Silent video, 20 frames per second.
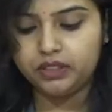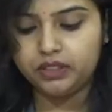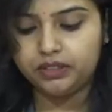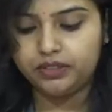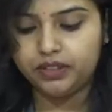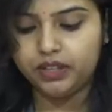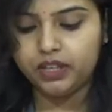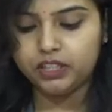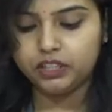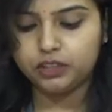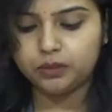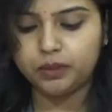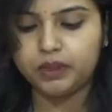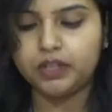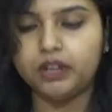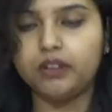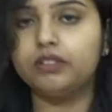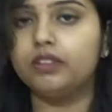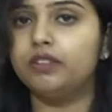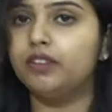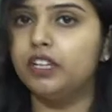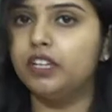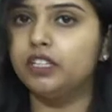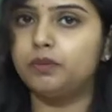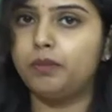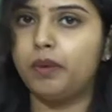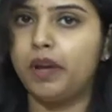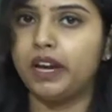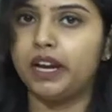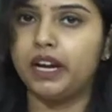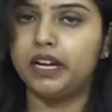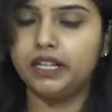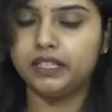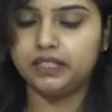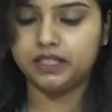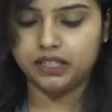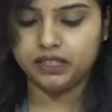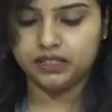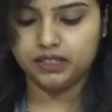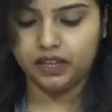the first bit of the first packet
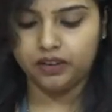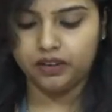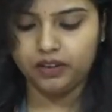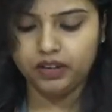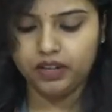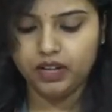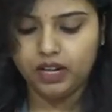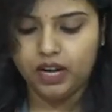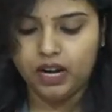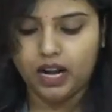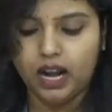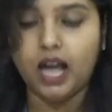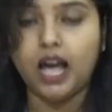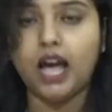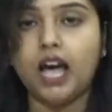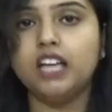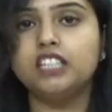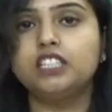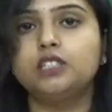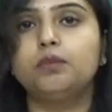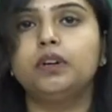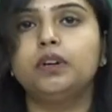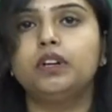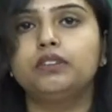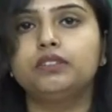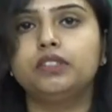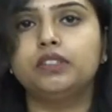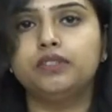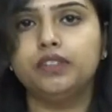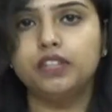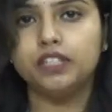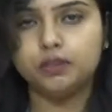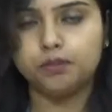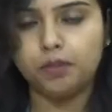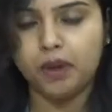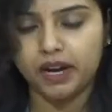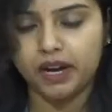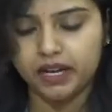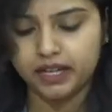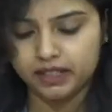is received, last bit of the
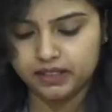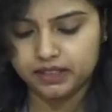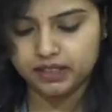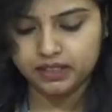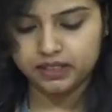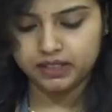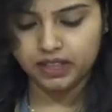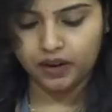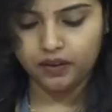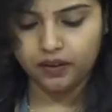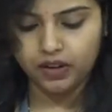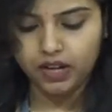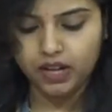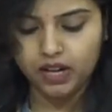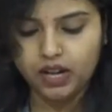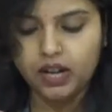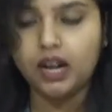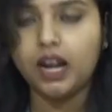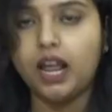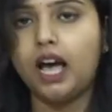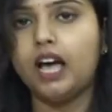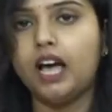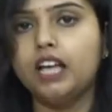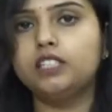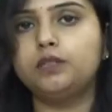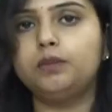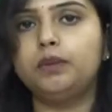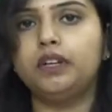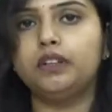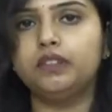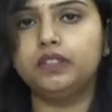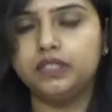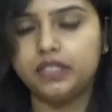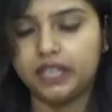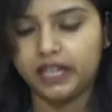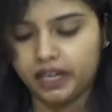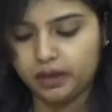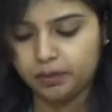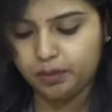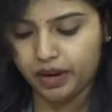first packet is received, last bit of the
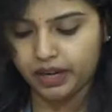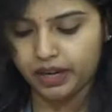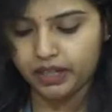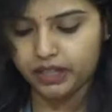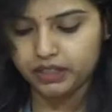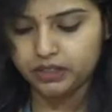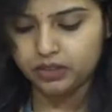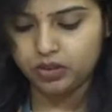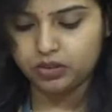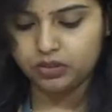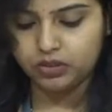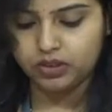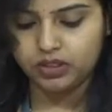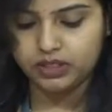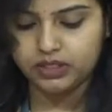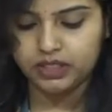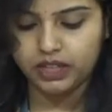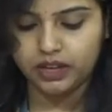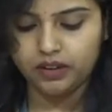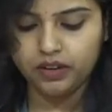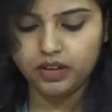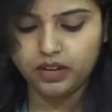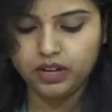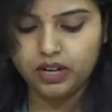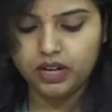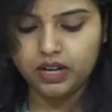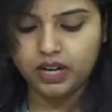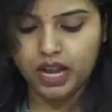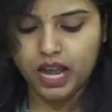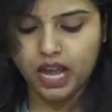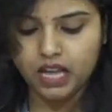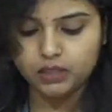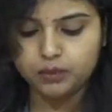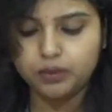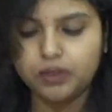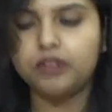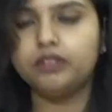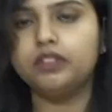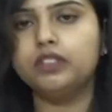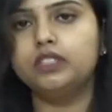second packet is also received, last
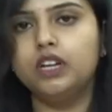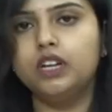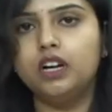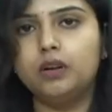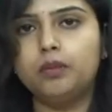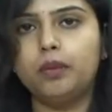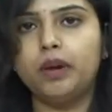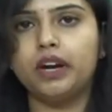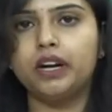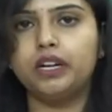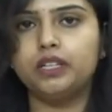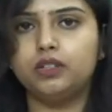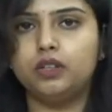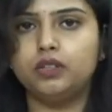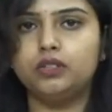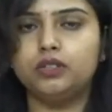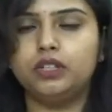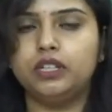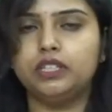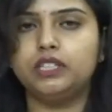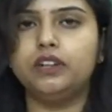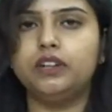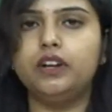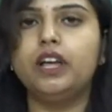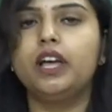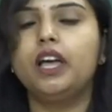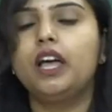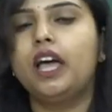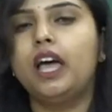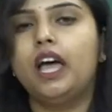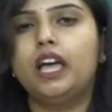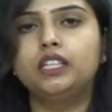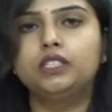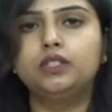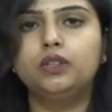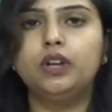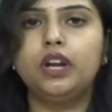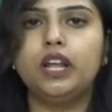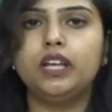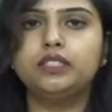bit of the third packet is also received. As
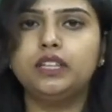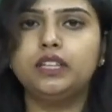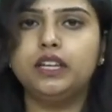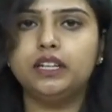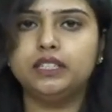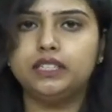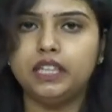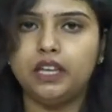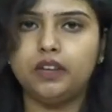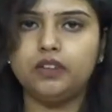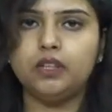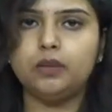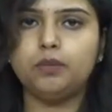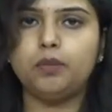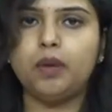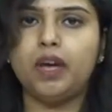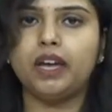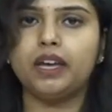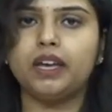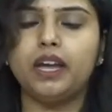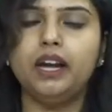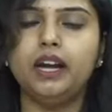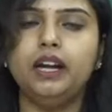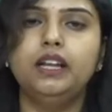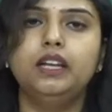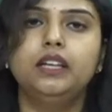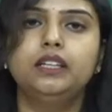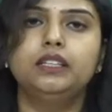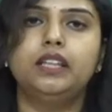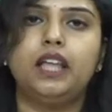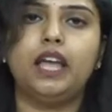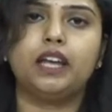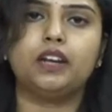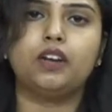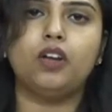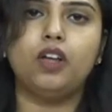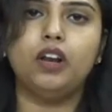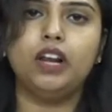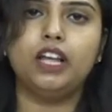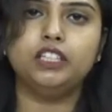soon as they receive the packet, the
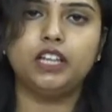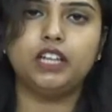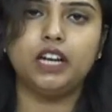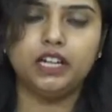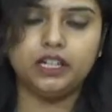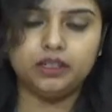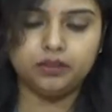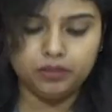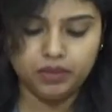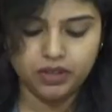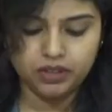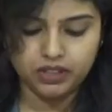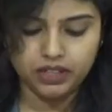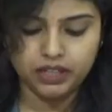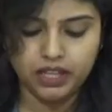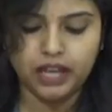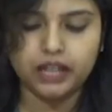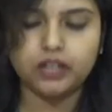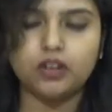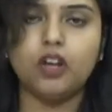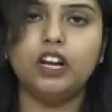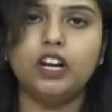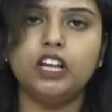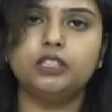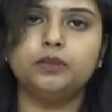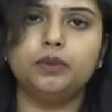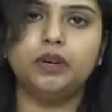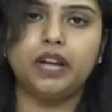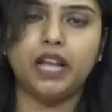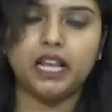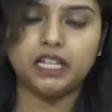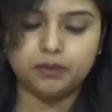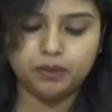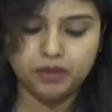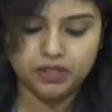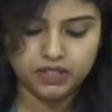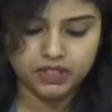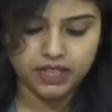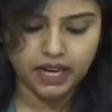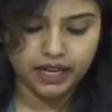acknowledgement has
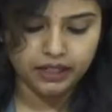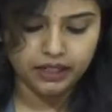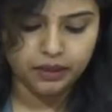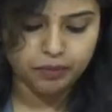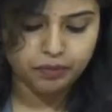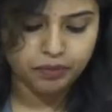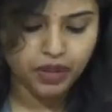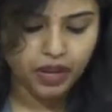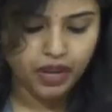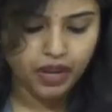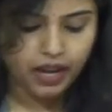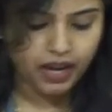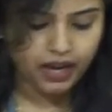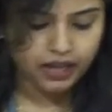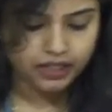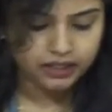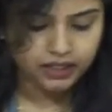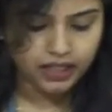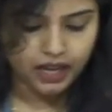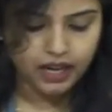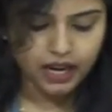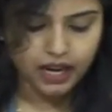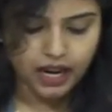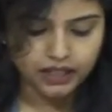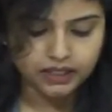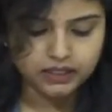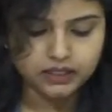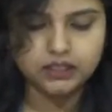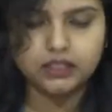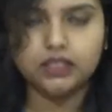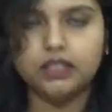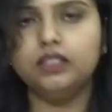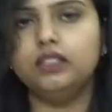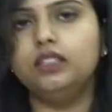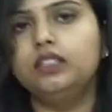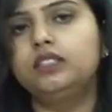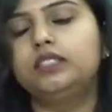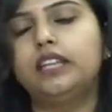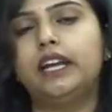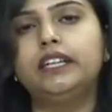been sent, and then at
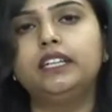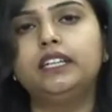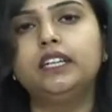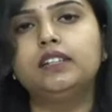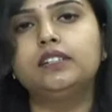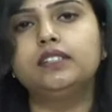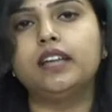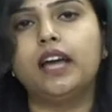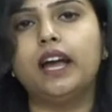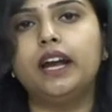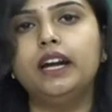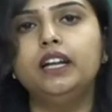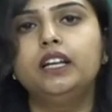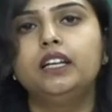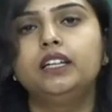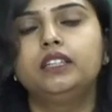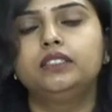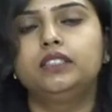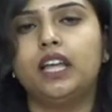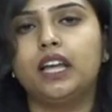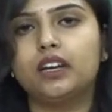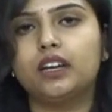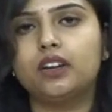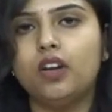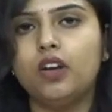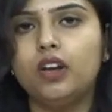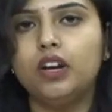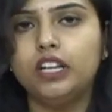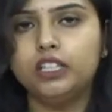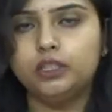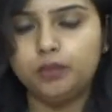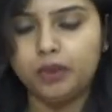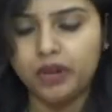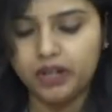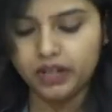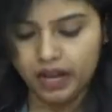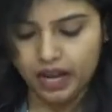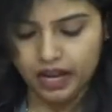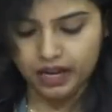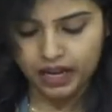the sender side, the
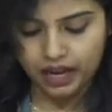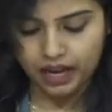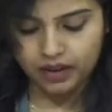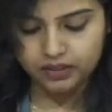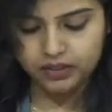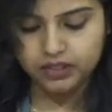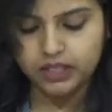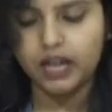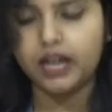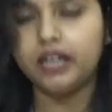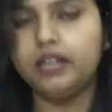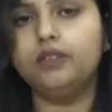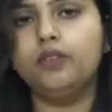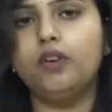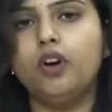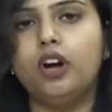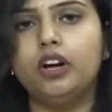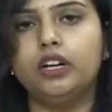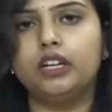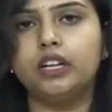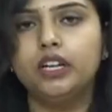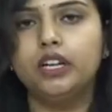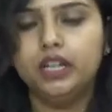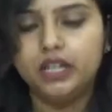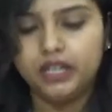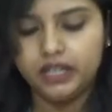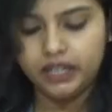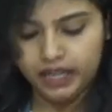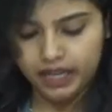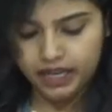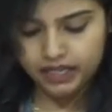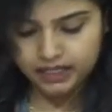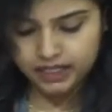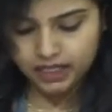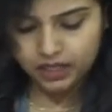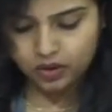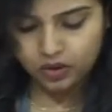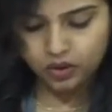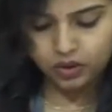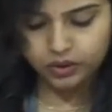acknowledgement arrives at what? T is
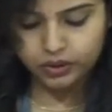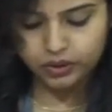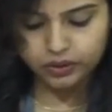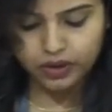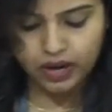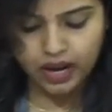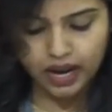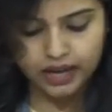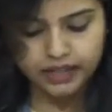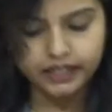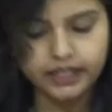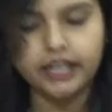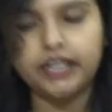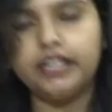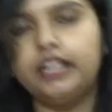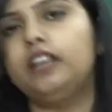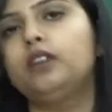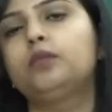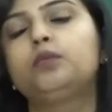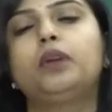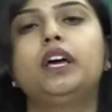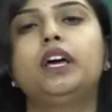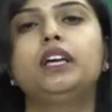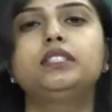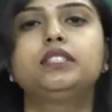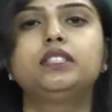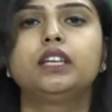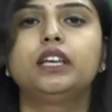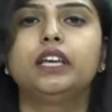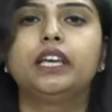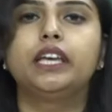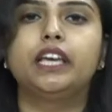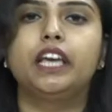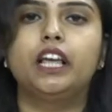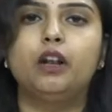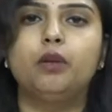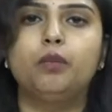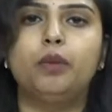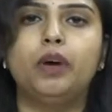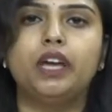equal to RTT plus
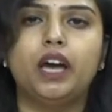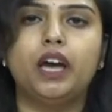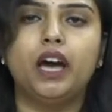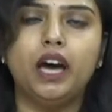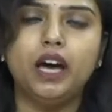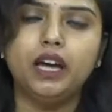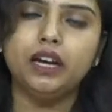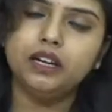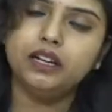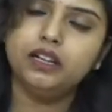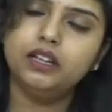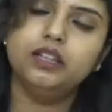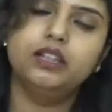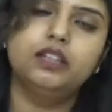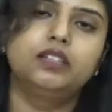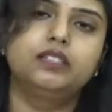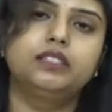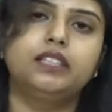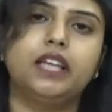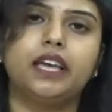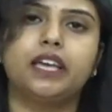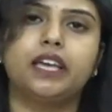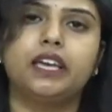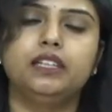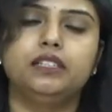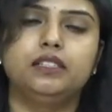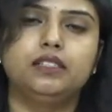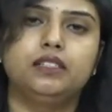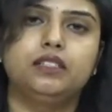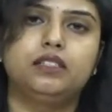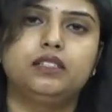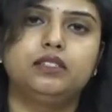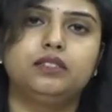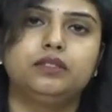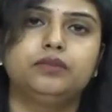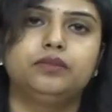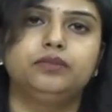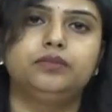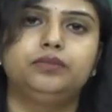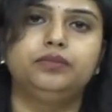L by R
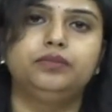seconds.